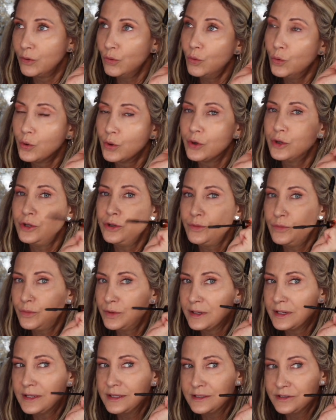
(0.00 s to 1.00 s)
or you
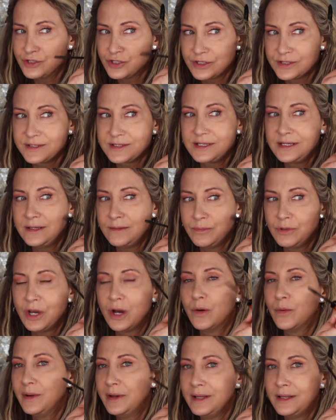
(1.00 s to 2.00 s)
can just keep
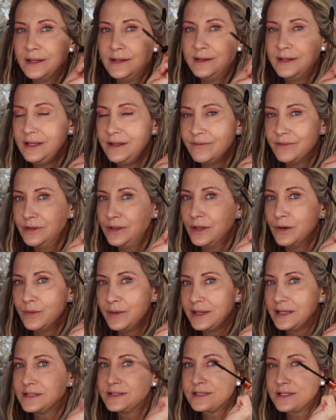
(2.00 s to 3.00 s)
going even though
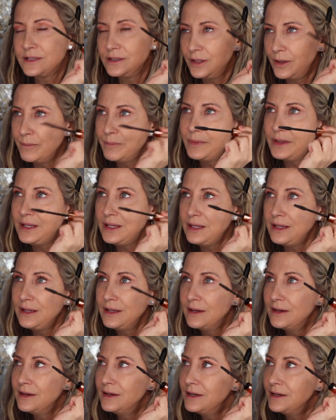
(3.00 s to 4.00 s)
it gets clumpy.